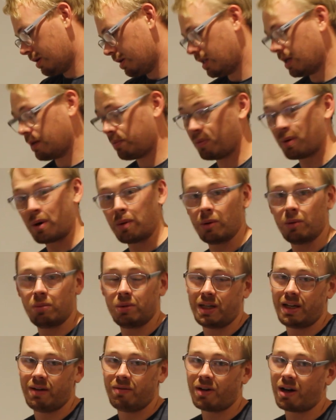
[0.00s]
They're
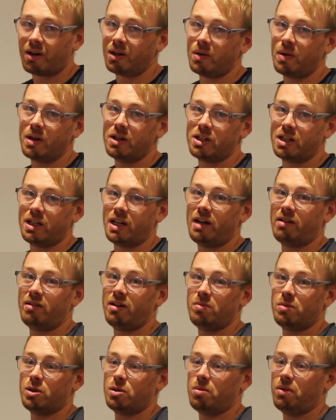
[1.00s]
probably value
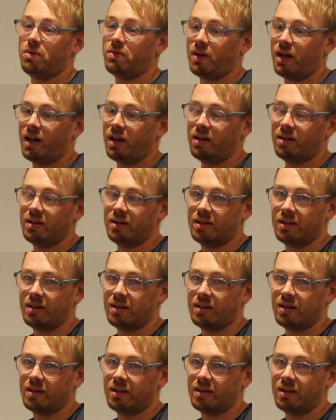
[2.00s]
engineering, to be fair.